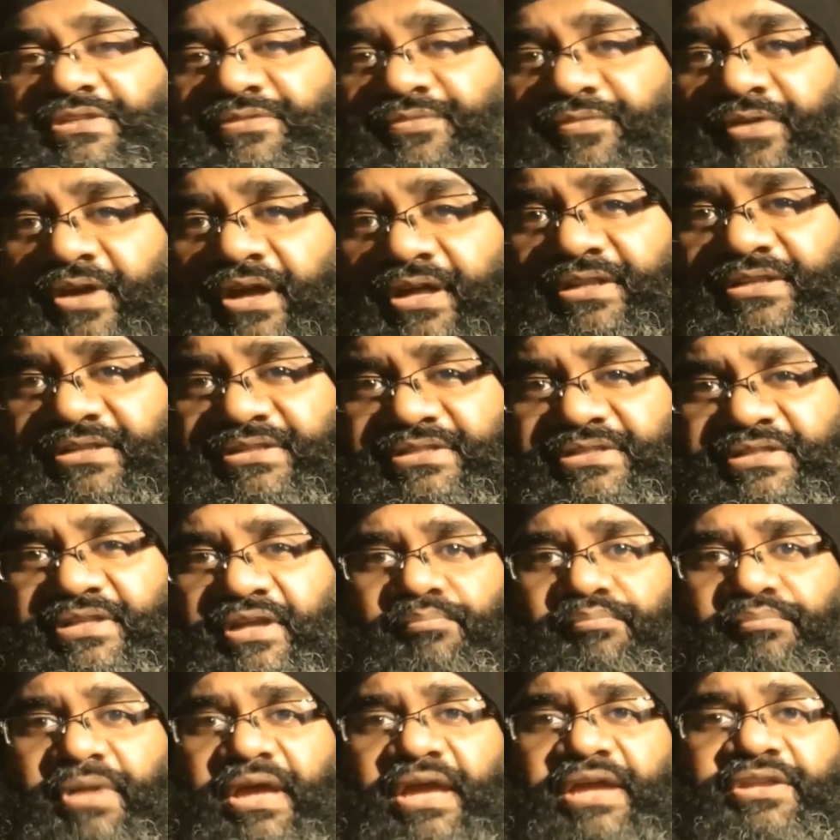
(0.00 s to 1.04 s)
friends,
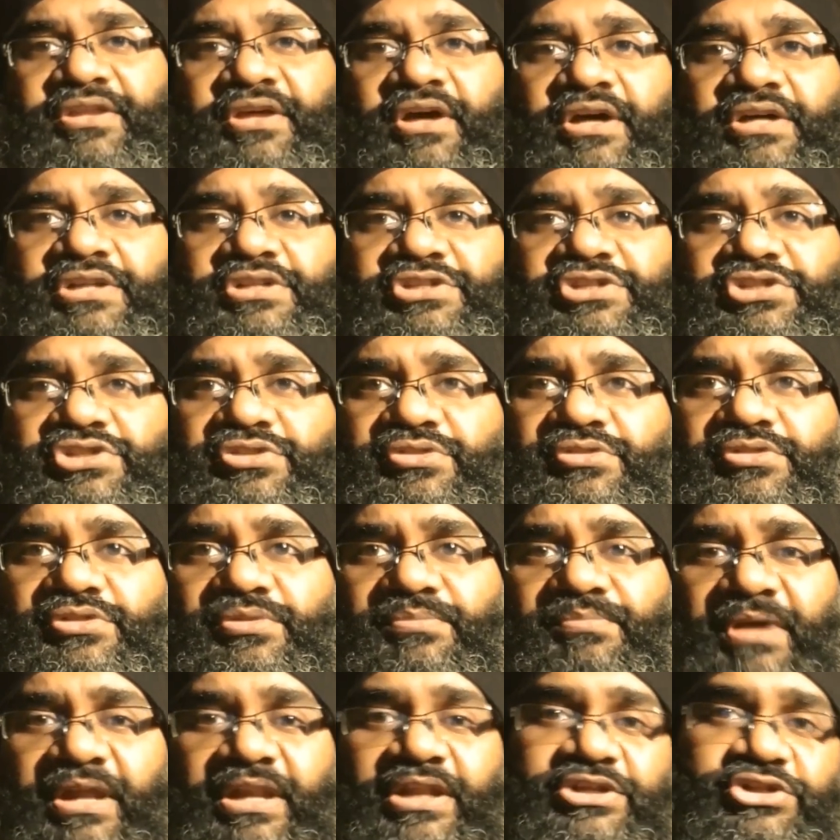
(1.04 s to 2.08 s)
made
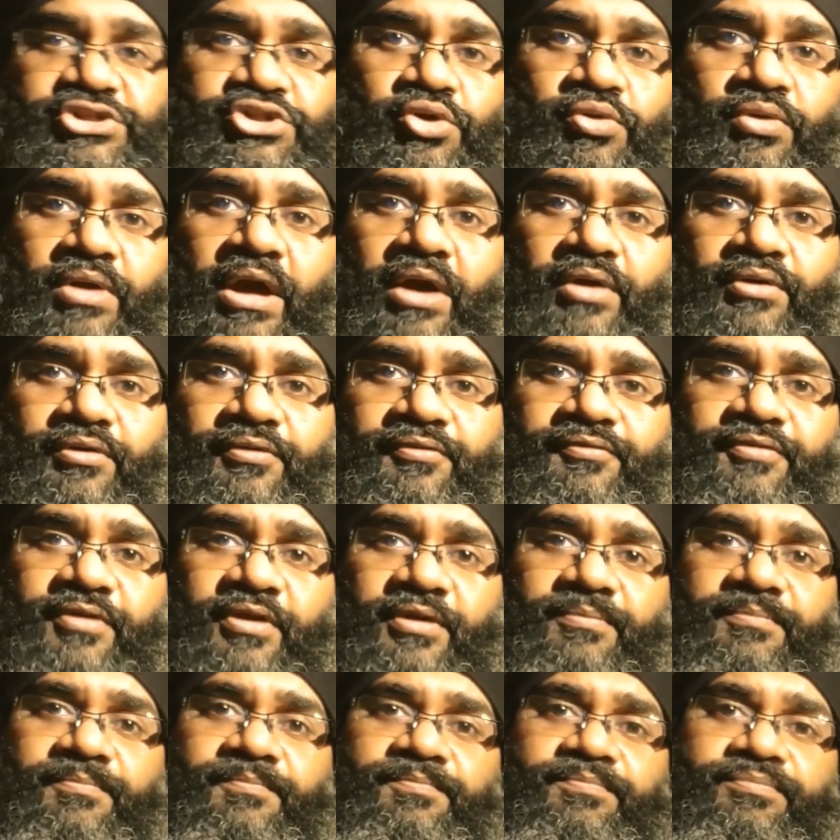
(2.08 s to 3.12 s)
a joke out of
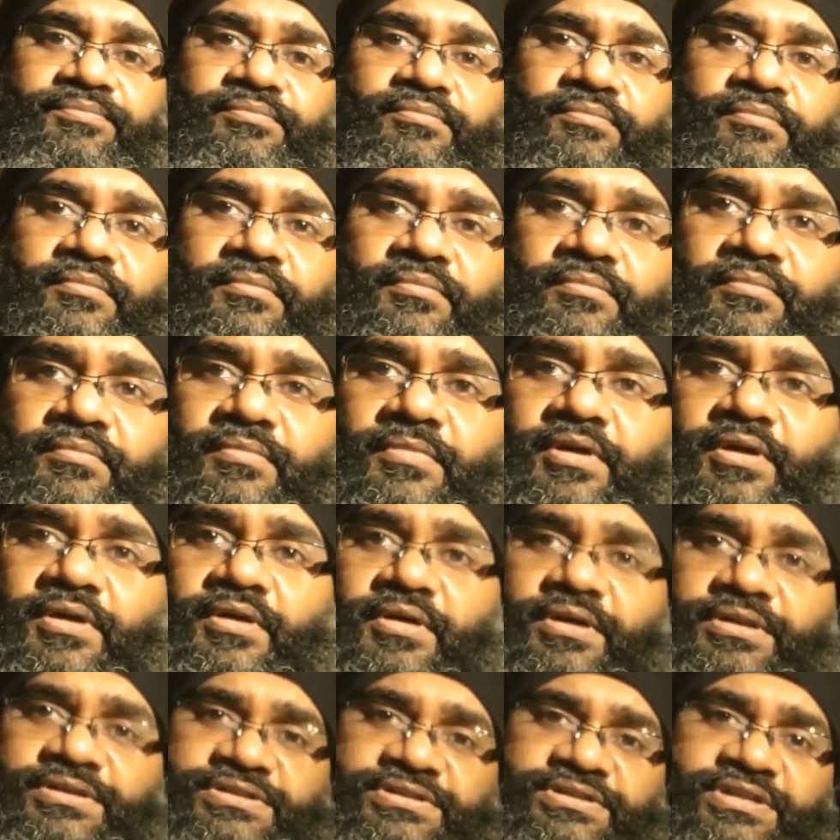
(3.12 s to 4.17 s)
him
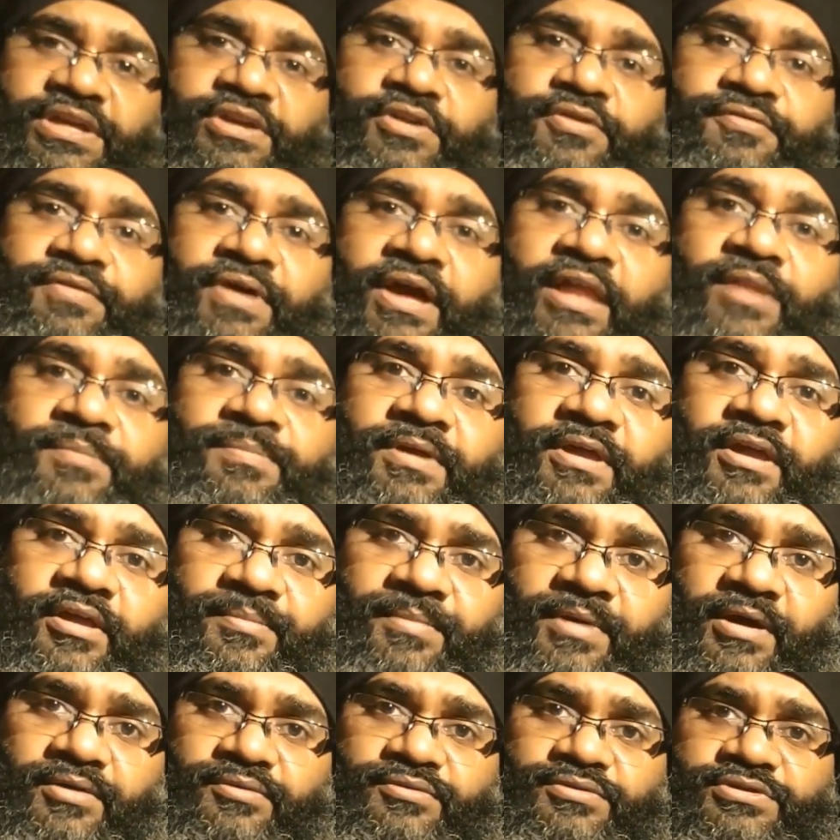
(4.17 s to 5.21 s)
instead of helping him
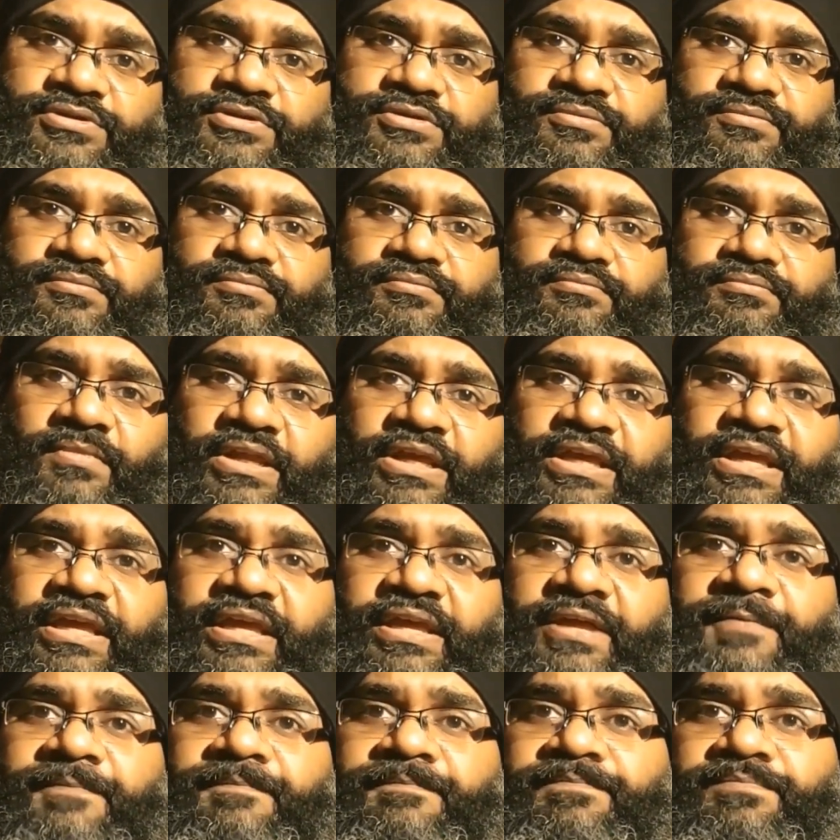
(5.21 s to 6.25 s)
out.
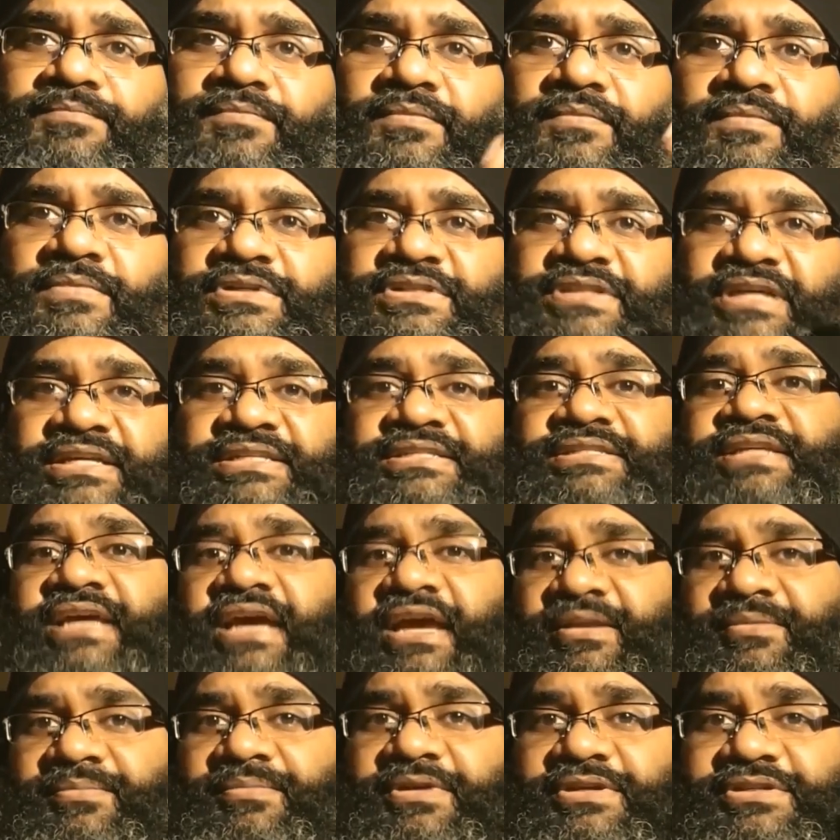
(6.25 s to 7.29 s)
He does
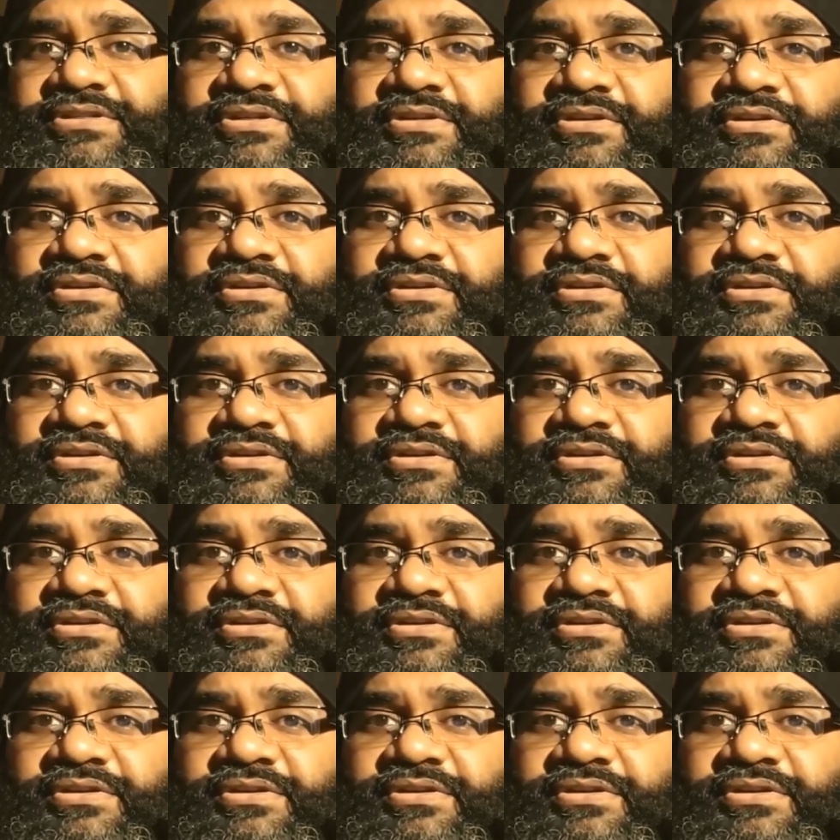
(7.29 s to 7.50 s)
admit,